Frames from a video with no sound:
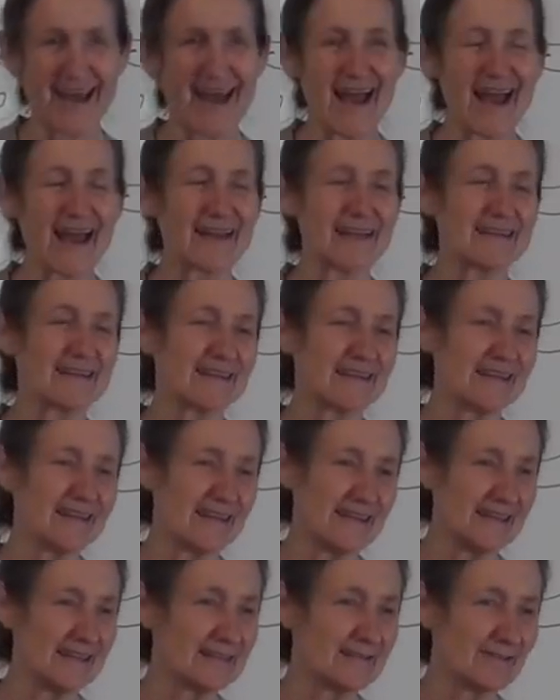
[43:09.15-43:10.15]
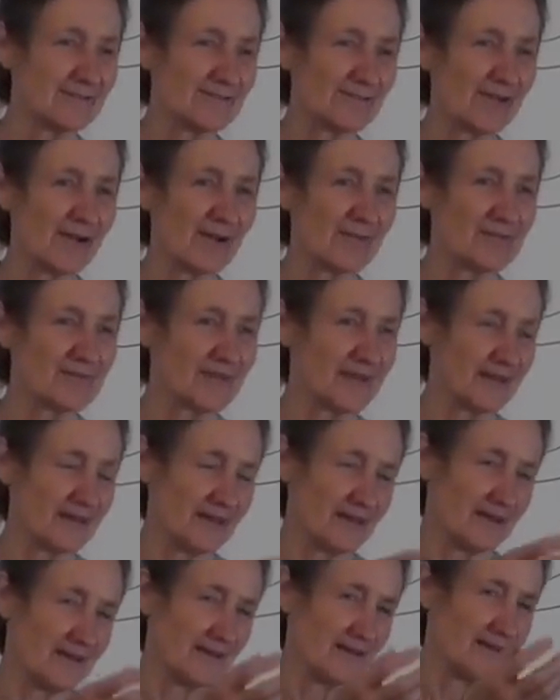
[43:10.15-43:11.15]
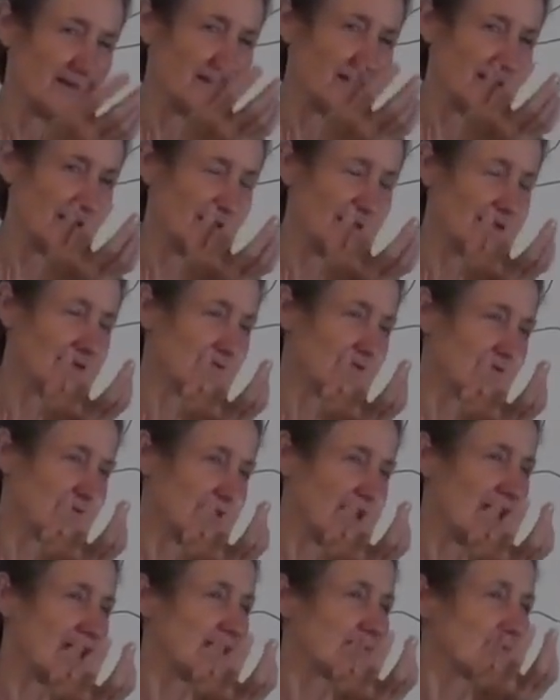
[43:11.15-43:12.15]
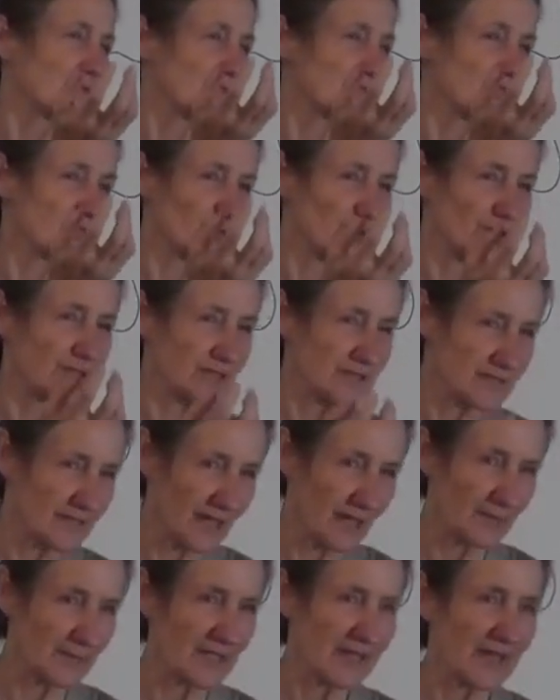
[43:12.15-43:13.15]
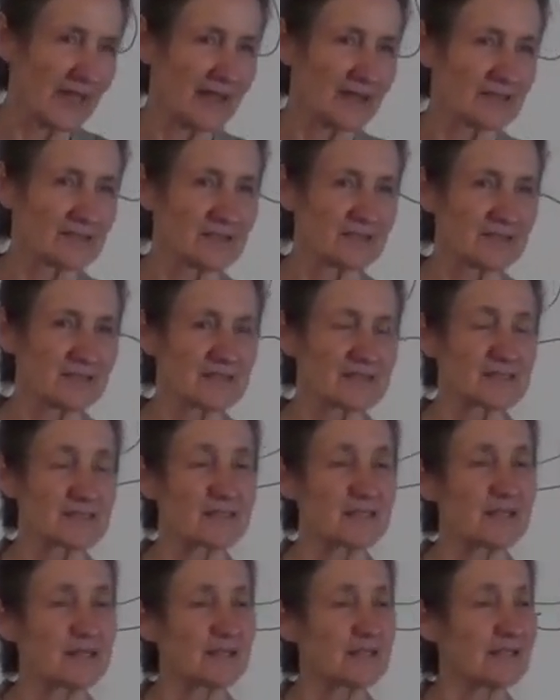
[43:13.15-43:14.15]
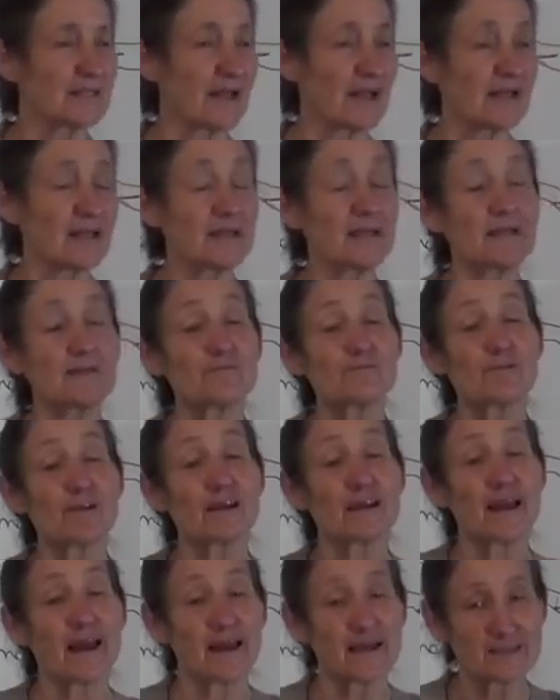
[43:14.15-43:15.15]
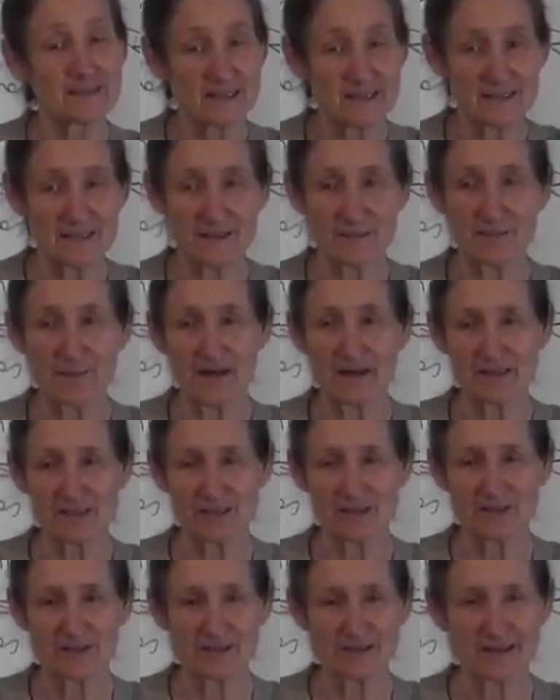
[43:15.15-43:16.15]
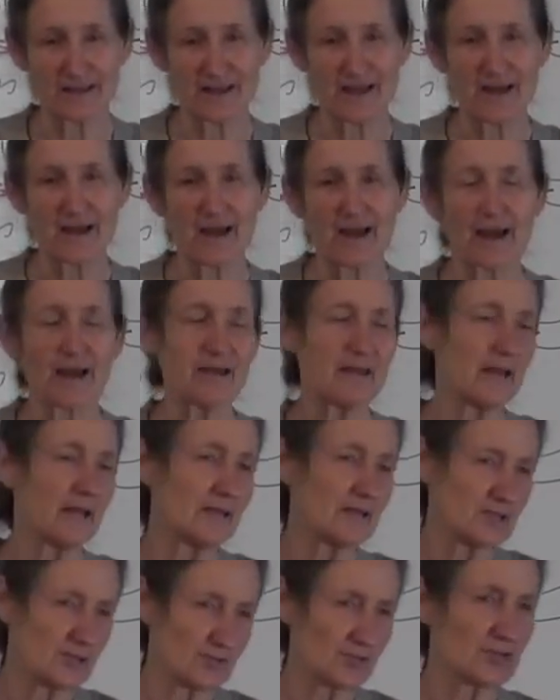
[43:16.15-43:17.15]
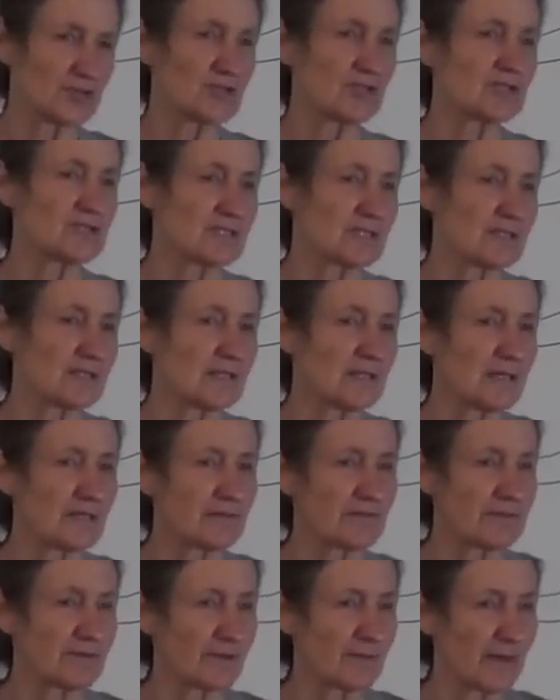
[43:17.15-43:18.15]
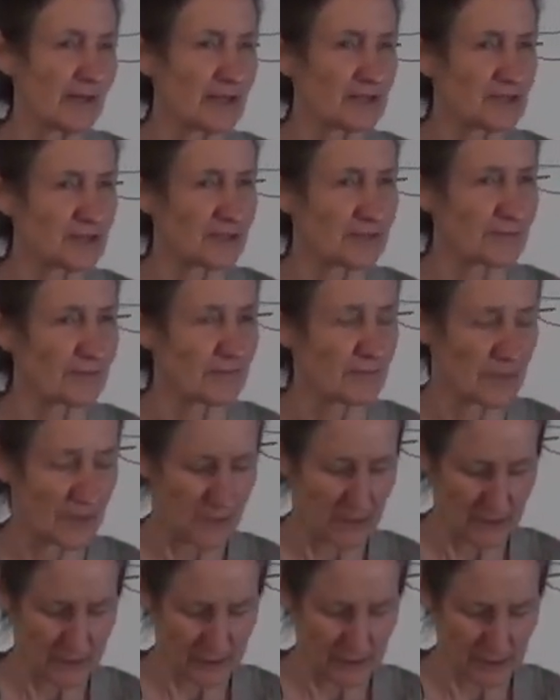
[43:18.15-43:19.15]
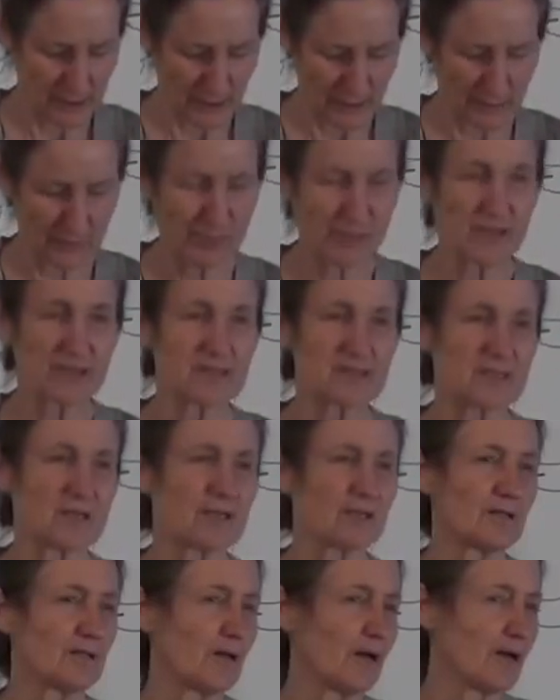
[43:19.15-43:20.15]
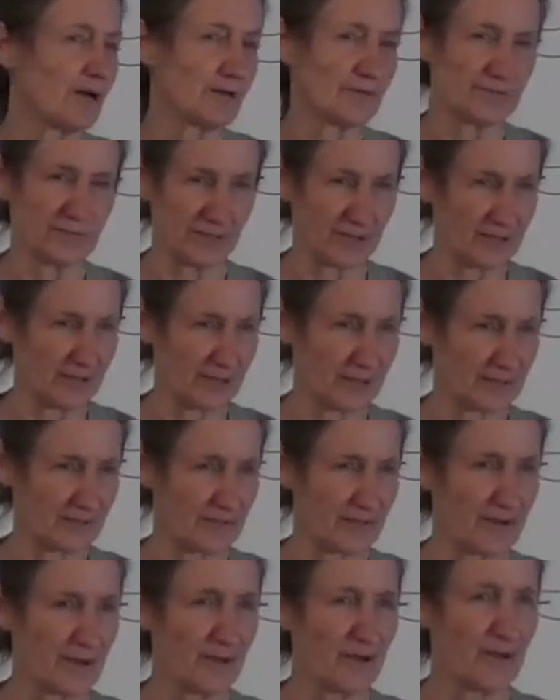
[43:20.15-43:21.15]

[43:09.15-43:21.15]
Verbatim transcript: and the heat from the inflamed joint coming out to the skin, that heat relaxes the muscle and yet it's reducing the inflammation. So it brings a lot of relief.